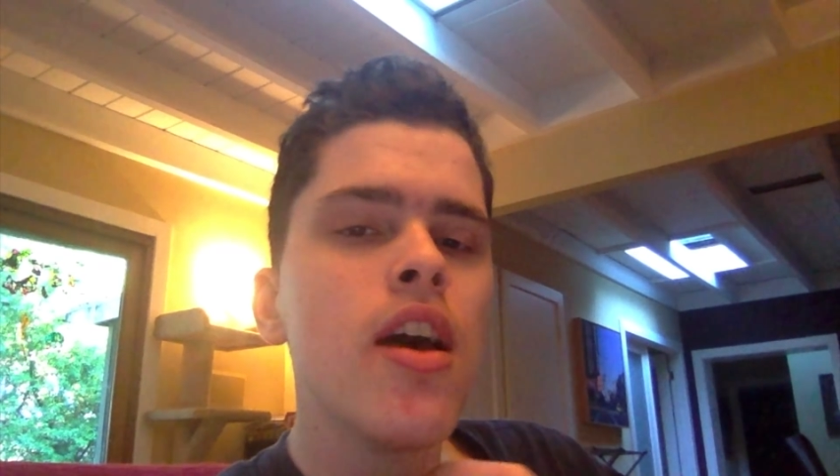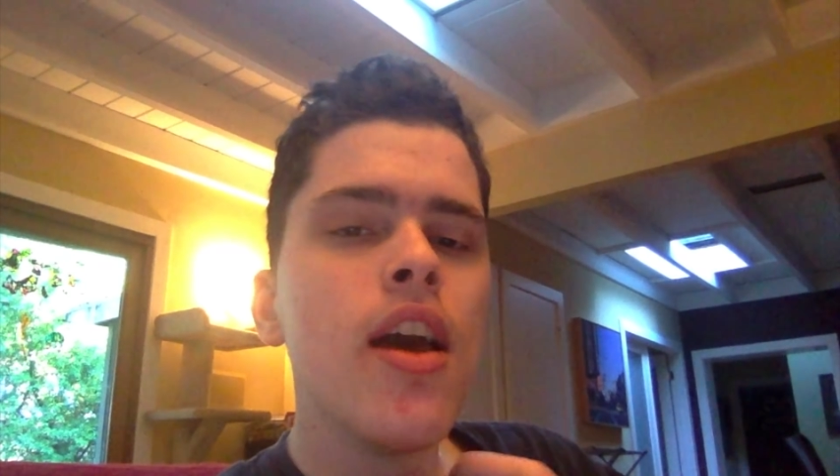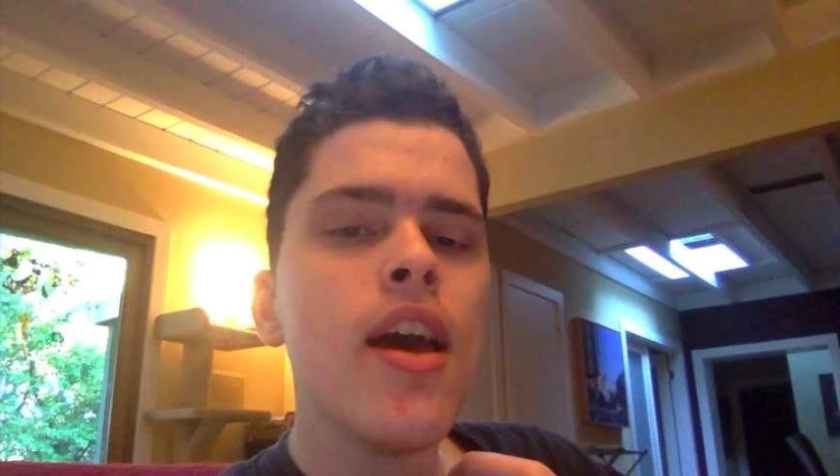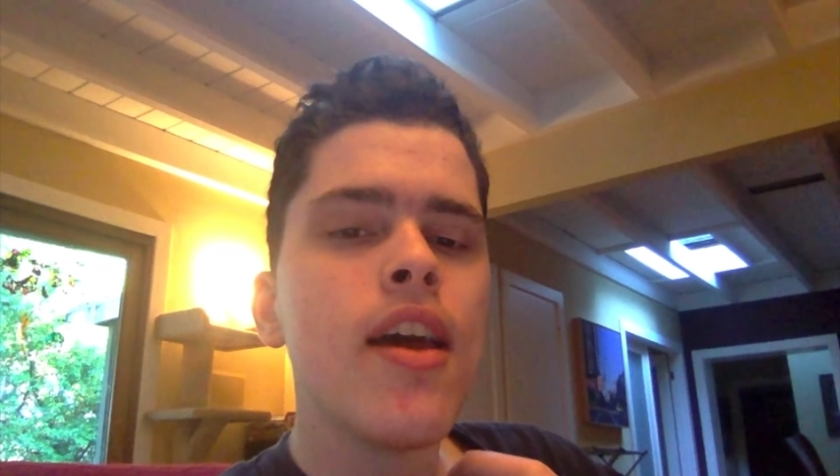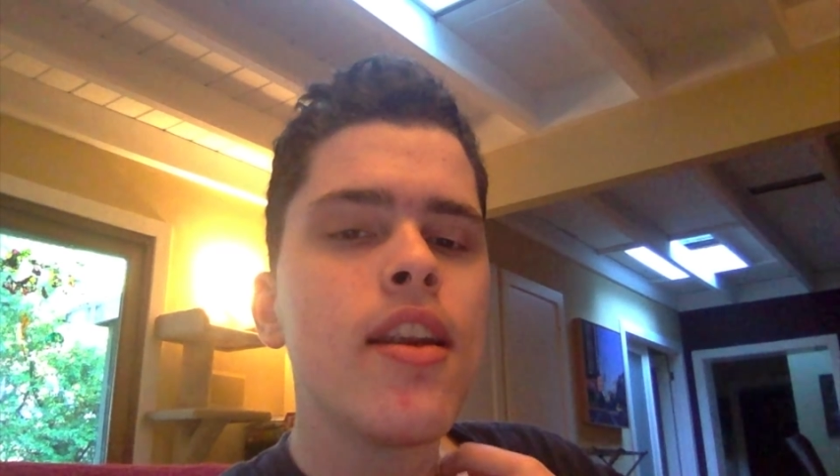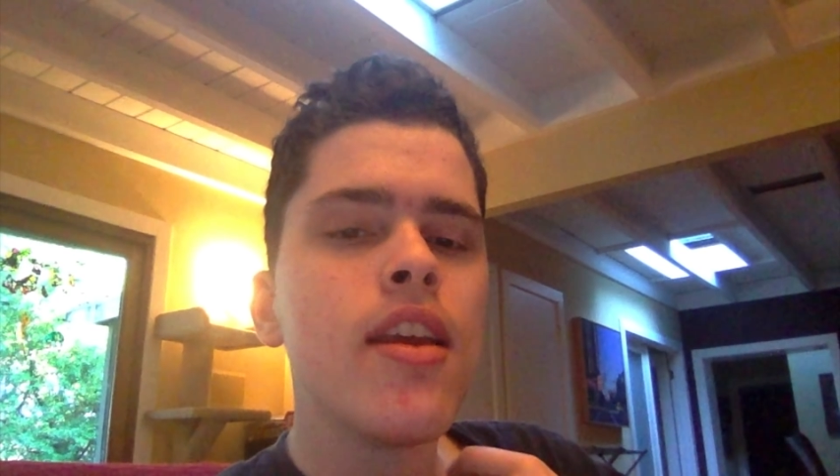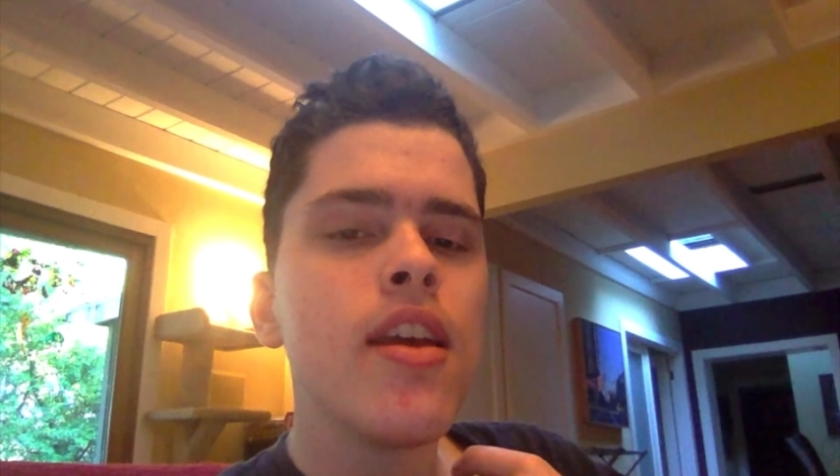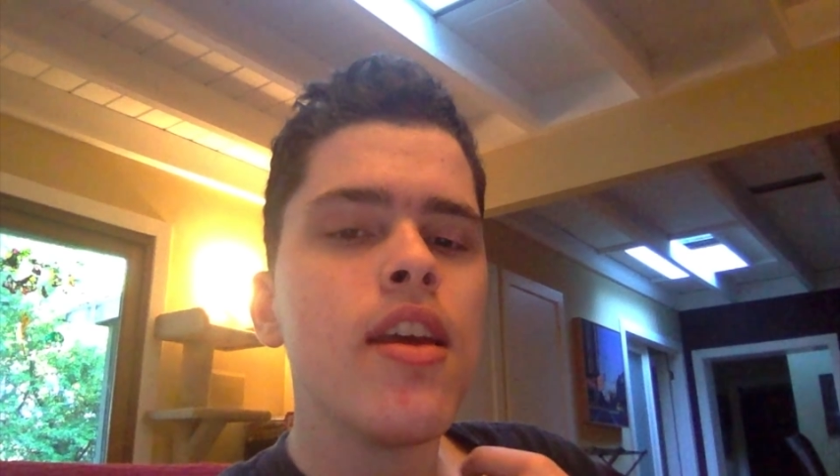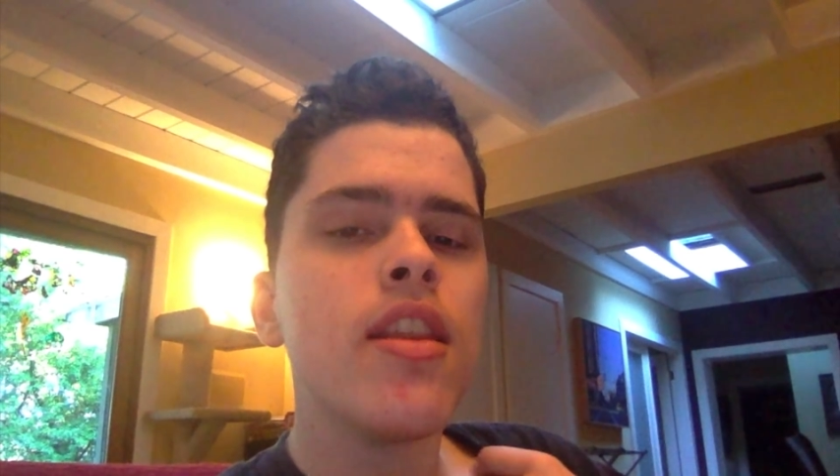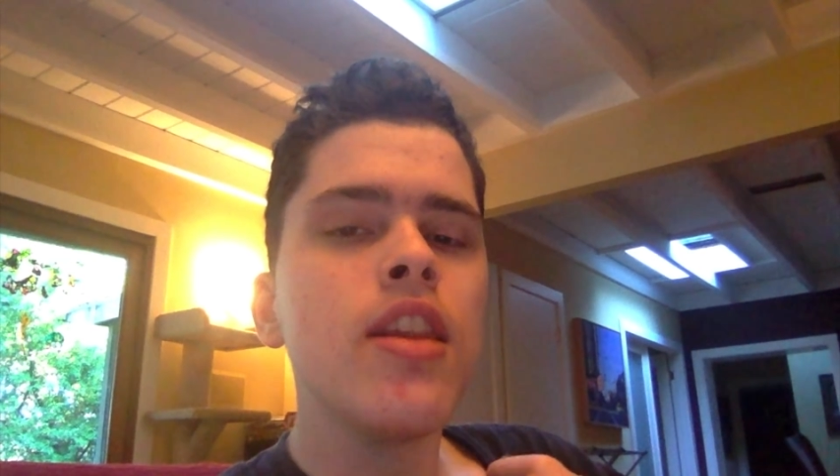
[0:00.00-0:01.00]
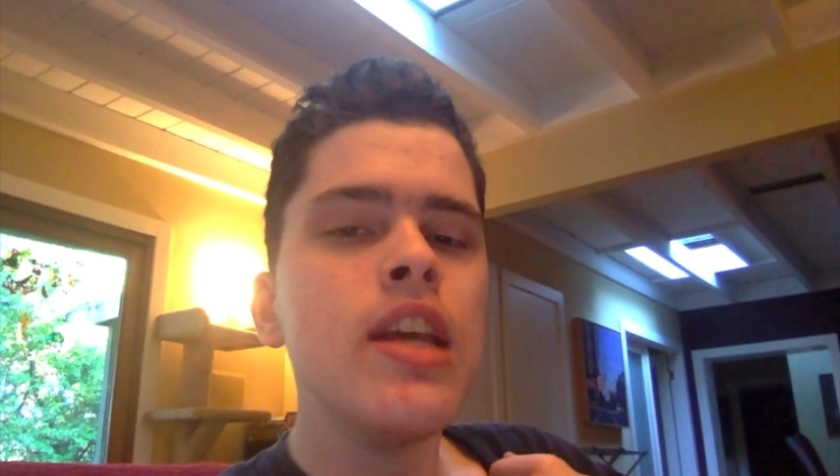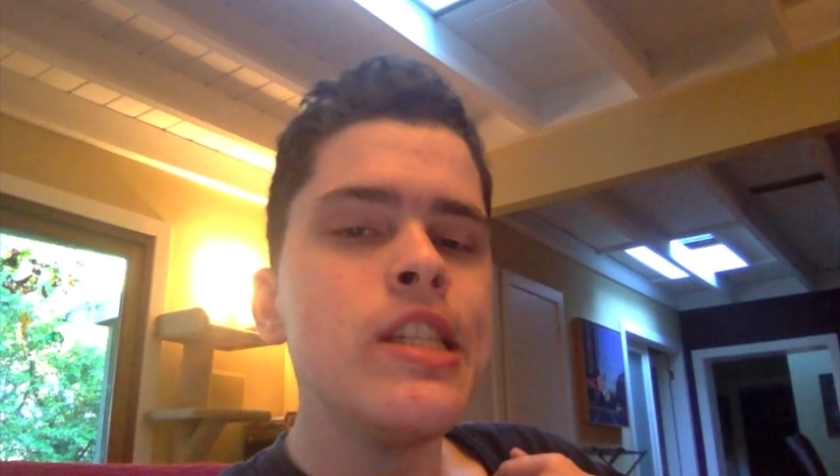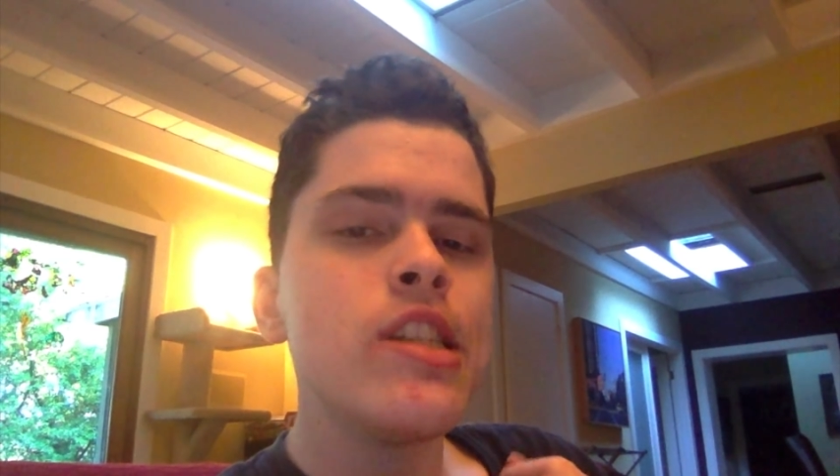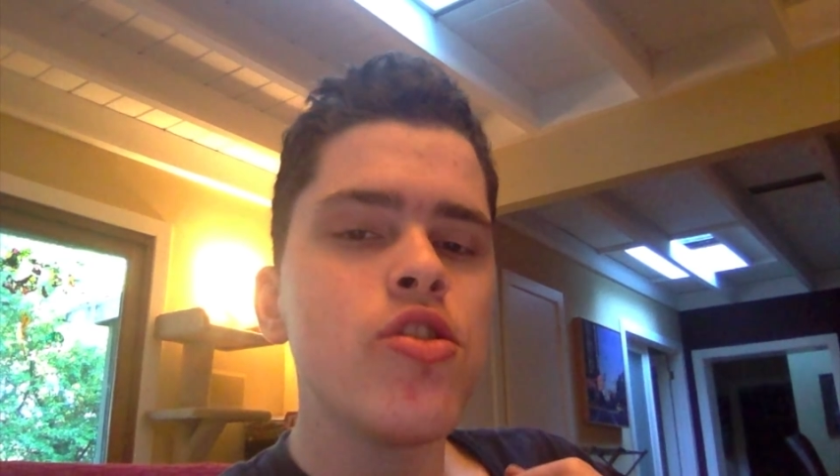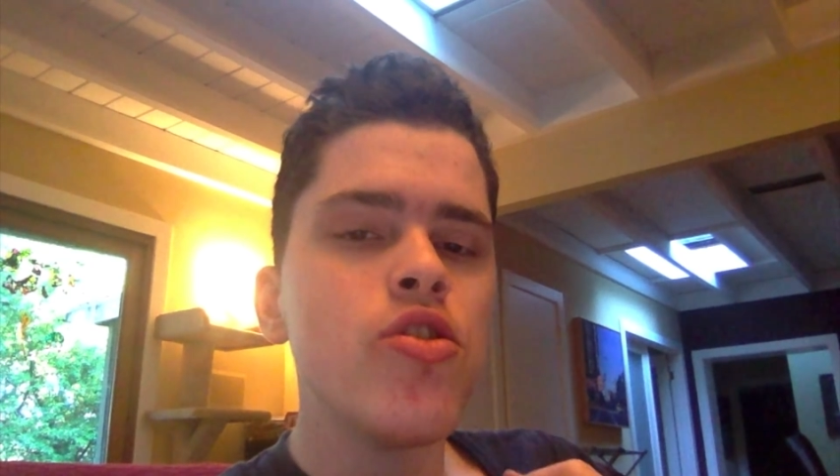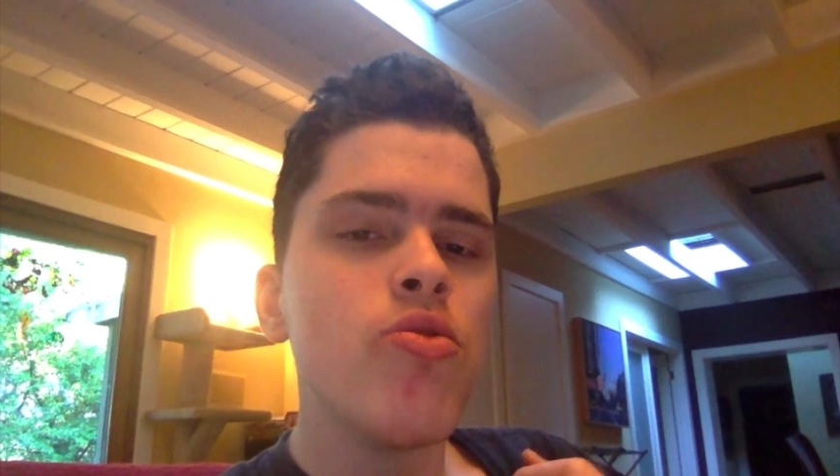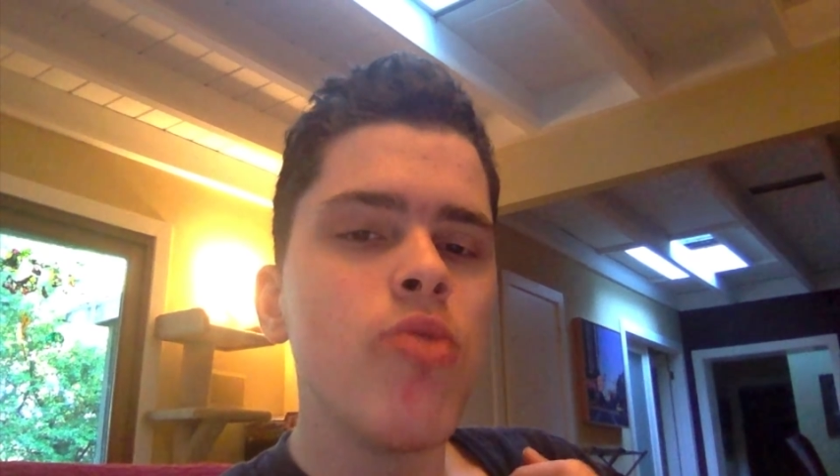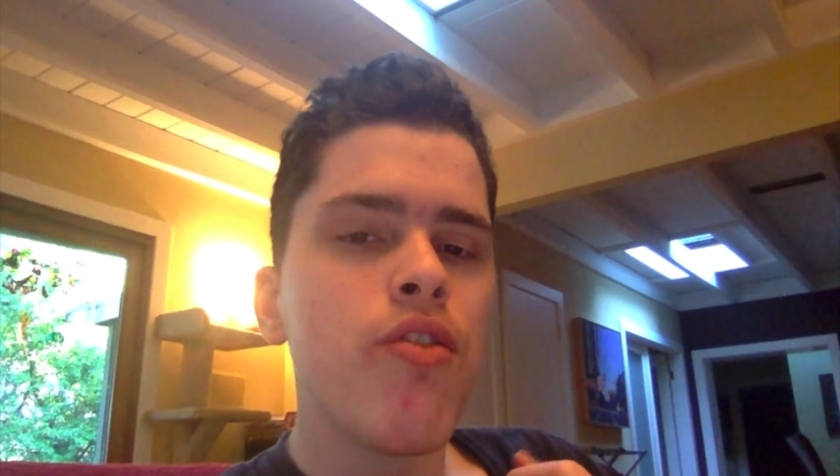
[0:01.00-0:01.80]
and it leads to